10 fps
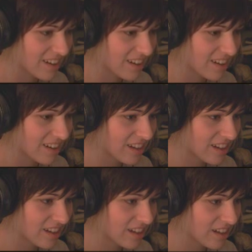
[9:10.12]

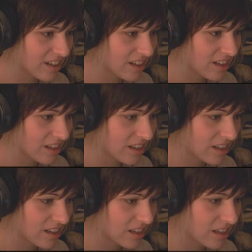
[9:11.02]

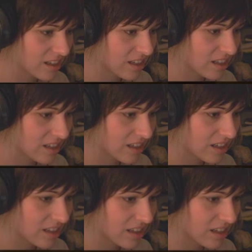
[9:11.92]

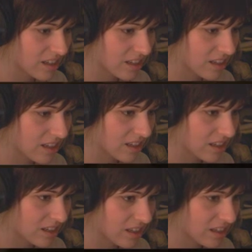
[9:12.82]

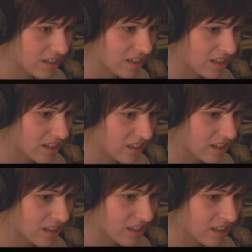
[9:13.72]

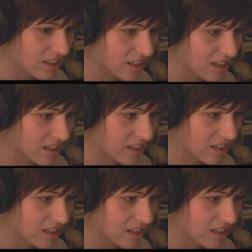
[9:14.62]
(no one is talking)